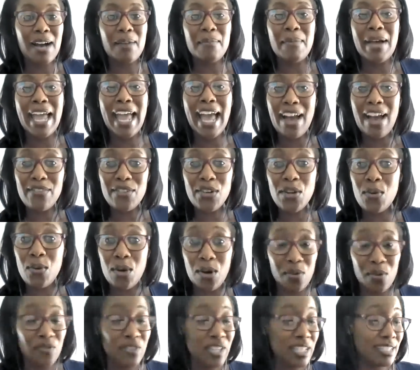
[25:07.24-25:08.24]
I have a
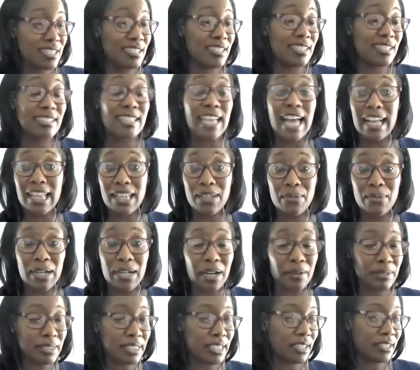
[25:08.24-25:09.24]
quote, and this is exactly what
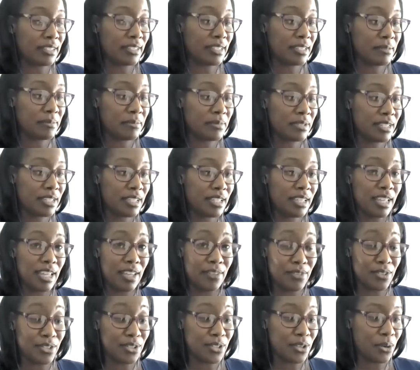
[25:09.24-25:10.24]
I would tell them.
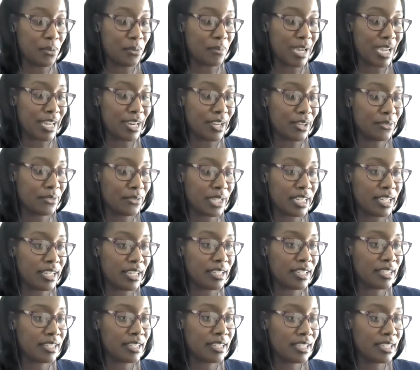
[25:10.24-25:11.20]
If you don't mind, I'll read it.